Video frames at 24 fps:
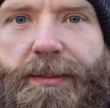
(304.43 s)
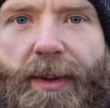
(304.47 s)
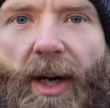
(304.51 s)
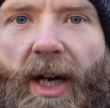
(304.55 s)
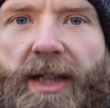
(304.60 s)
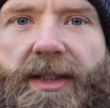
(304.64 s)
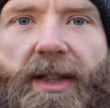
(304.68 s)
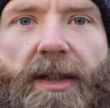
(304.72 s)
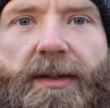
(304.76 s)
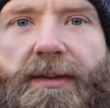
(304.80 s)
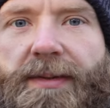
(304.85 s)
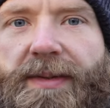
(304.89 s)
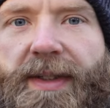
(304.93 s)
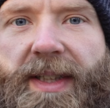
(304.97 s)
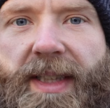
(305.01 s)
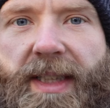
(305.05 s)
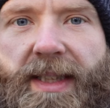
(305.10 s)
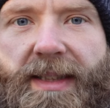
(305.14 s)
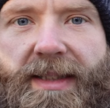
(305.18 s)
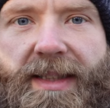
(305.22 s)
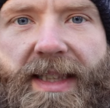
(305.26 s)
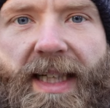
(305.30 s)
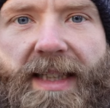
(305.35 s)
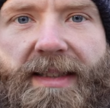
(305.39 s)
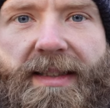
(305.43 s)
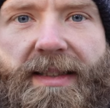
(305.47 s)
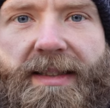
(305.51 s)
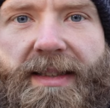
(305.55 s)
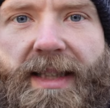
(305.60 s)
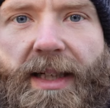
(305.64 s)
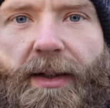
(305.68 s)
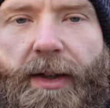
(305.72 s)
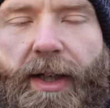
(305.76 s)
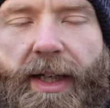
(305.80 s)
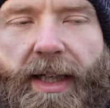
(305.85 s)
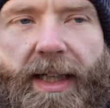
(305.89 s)
but I don't think it's
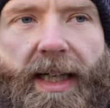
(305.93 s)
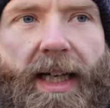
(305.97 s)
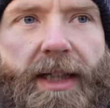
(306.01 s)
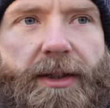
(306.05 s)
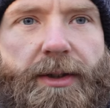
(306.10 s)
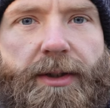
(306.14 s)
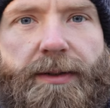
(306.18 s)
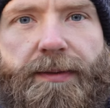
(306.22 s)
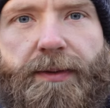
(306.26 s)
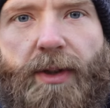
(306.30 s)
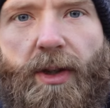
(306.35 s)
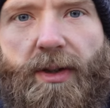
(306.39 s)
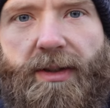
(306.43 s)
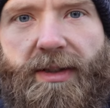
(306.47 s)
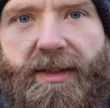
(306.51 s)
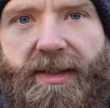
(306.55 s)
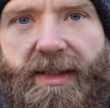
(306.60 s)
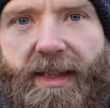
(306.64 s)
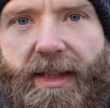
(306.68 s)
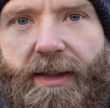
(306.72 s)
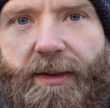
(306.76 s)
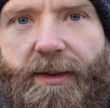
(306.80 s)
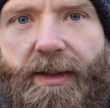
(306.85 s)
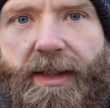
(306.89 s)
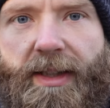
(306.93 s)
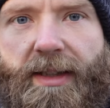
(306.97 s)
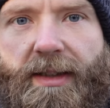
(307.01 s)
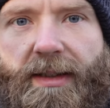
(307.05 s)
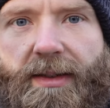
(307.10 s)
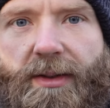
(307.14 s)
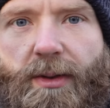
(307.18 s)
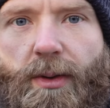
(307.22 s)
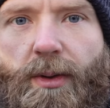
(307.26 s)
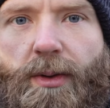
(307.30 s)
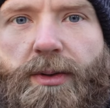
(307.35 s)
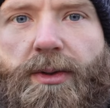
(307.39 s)
necessary unless you've got
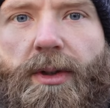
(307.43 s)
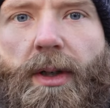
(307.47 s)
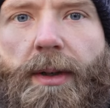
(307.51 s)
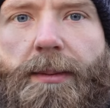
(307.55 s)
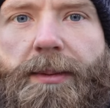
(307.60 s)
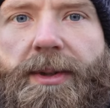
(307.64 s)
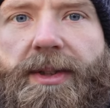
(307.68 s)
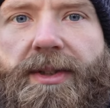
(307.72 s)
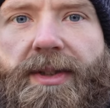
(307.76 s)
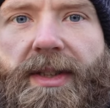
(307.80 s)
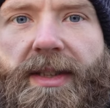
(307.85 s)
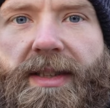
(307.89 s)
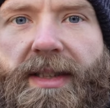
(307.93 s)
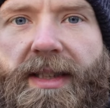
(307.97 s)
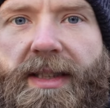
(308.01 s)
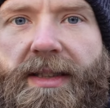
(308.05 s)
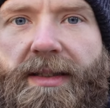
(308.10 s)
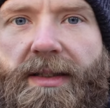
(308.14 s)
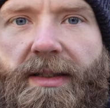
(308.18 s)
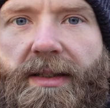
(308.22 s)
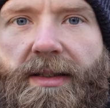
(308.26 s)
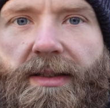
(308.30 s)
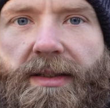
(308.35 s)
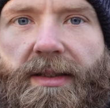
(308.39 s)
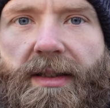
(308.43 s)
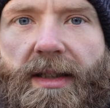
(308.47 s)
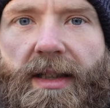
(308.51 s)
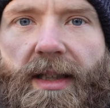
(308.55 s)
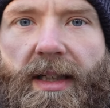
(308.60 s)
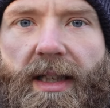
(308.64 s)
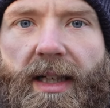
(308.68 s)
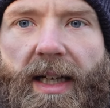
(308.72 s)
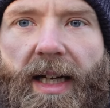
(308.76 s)
serious autoimmune diseases